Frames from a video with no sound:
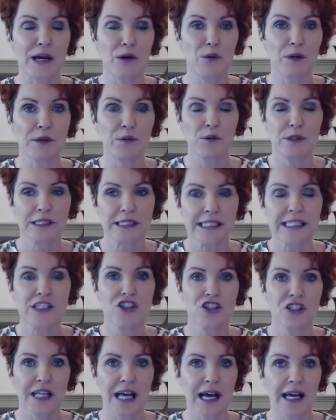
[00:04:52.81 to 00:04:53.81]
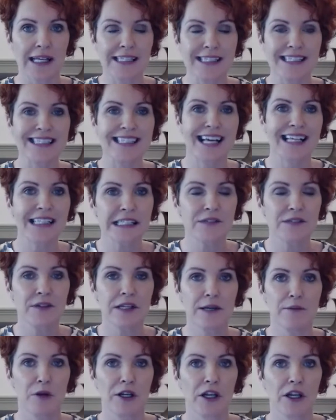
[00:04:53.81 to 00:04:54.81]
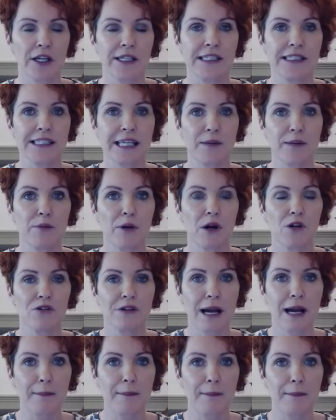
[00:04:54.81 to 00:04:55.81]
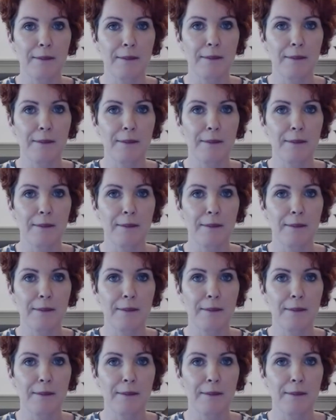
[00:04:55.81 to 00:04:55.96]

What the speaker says: We teach that extensively in my 90-day program,